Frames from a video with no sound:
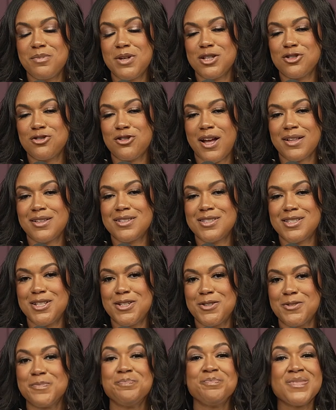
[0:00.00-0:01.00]
be attracted to
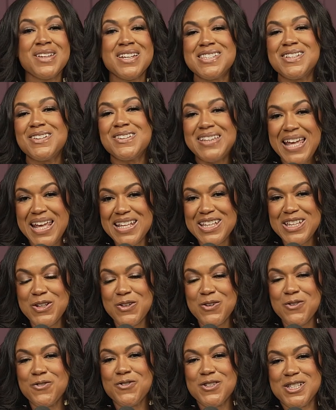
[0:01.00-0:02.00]
you. So thank
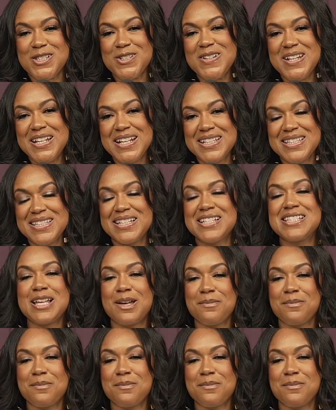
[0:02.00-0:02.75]
you for tuning into this